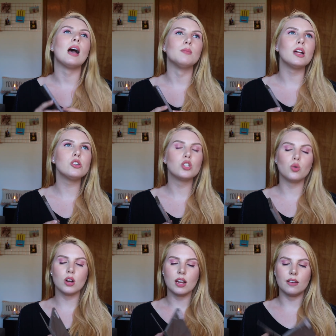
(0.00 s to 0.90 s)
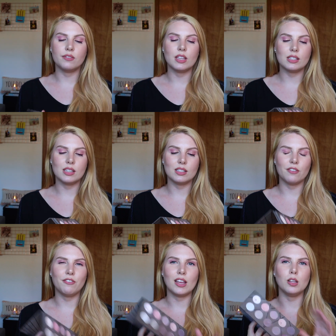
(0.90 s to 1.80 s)
I'm not sure if this is
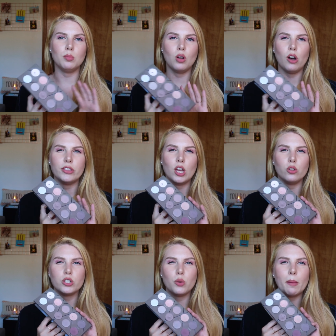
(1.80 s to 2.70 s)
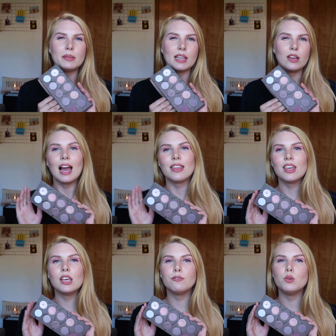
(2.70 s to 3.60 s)
available on the Ulta website. I
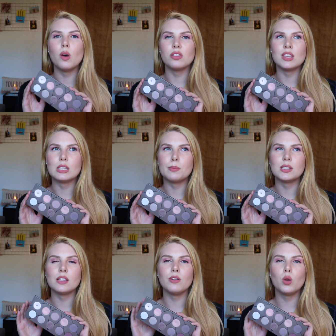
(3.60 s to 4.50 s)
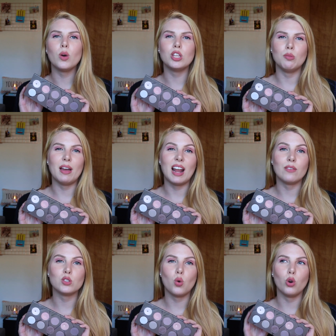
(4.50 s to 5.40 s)
think if you want this specific one, you might
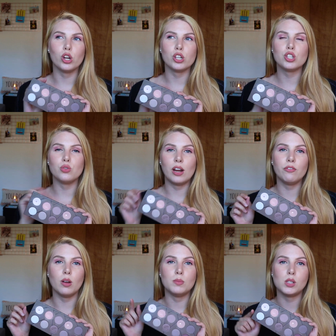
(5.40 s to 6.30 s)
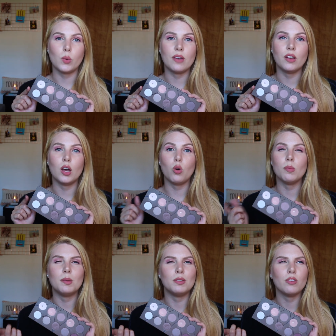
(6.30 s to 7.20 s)
have to order straight from Zoeva
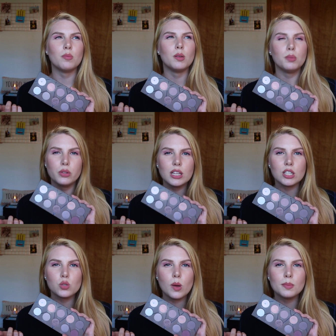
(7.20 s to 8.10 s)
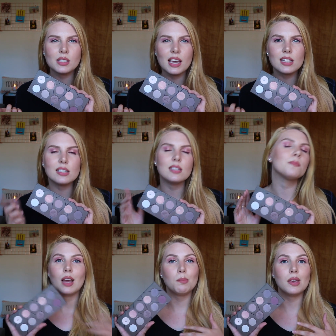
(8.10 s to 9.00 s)
or maybe from the Beautylish website.
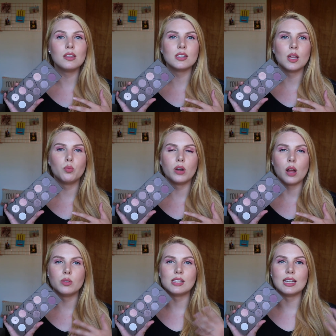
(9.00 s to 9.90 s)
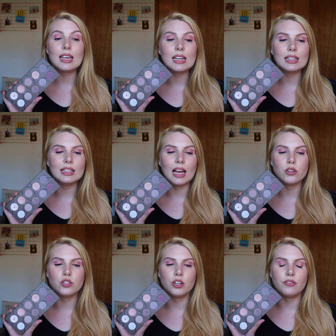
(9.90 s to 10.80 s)
I picked this up when I was in Italy
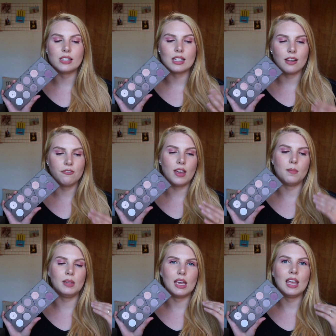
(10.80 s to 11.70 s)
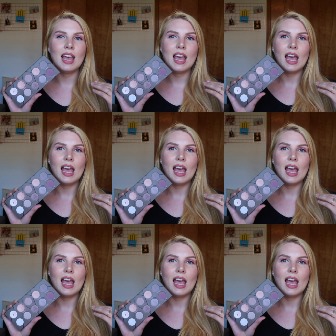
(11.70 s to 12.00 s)
last year visiting family,